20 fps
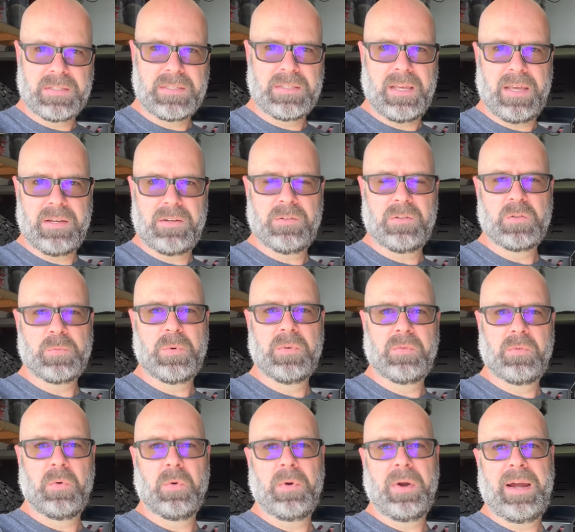cycles
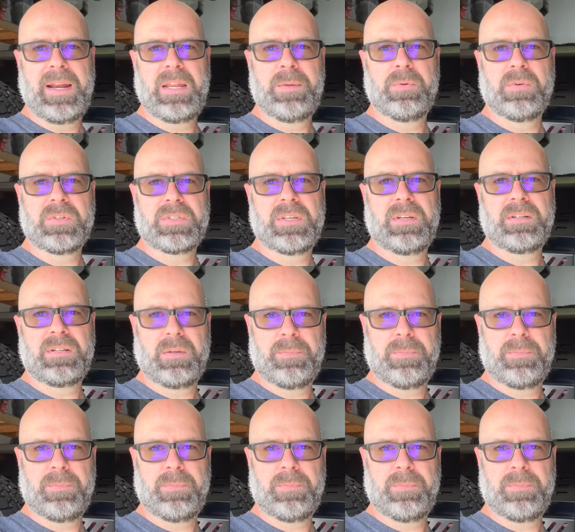before 80%